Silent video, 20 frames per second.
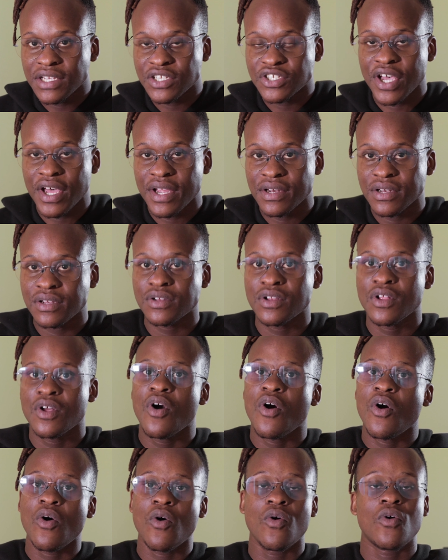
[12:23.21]
channel,
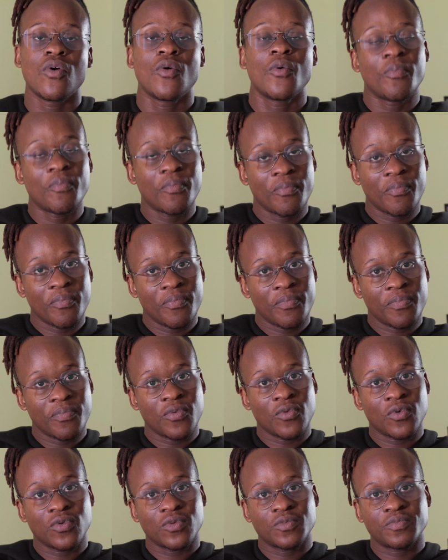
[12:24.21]
or
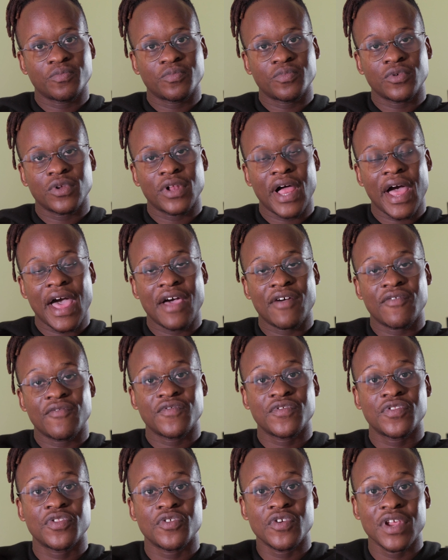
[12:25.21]
will have
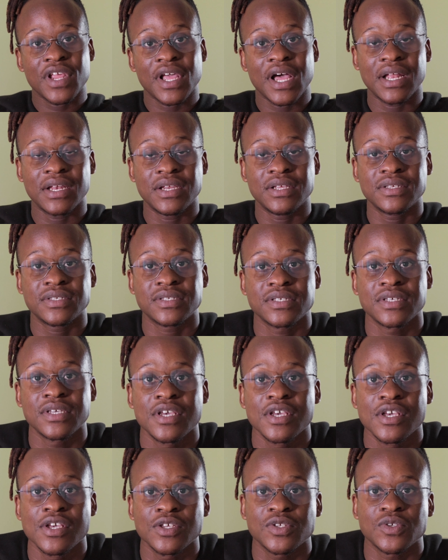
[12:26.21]
3 colors.
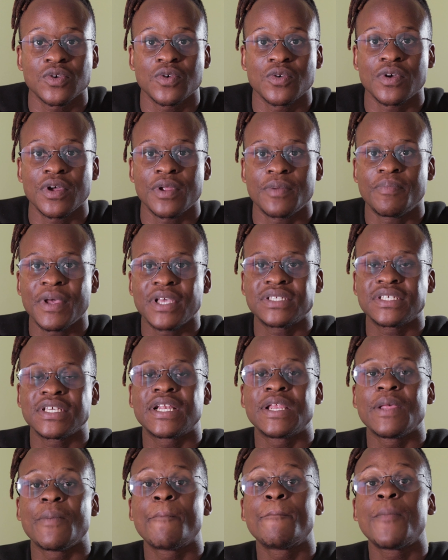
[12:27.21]
So it
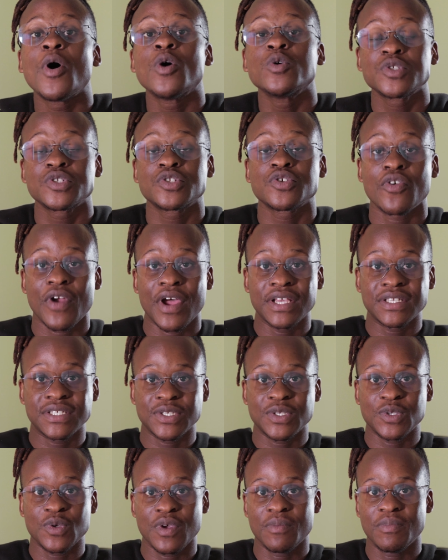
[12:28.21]
basically
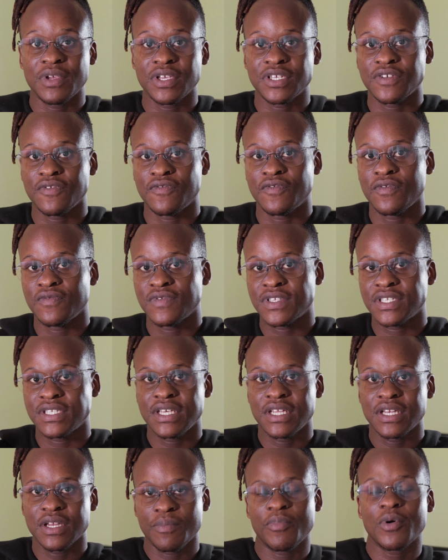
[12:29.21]
posterizes your image if you've
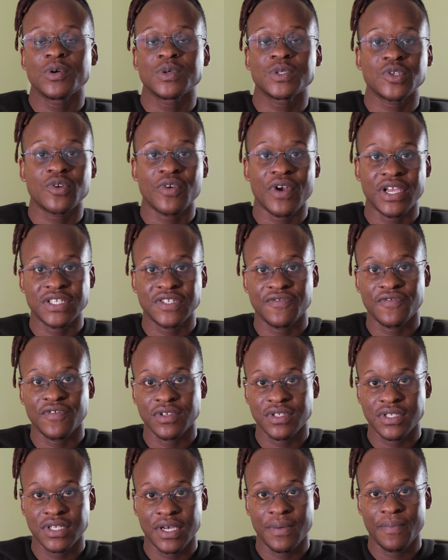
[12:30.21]
seen a posterized
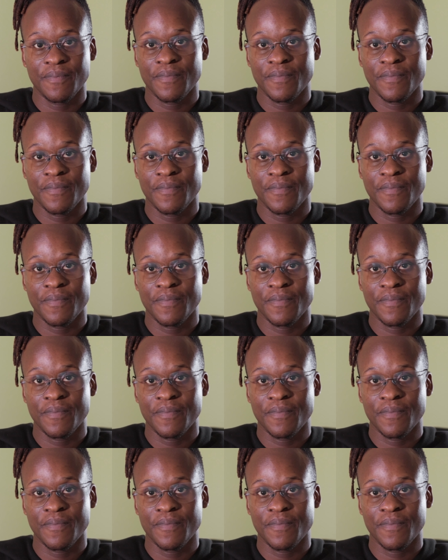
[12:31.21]
filter.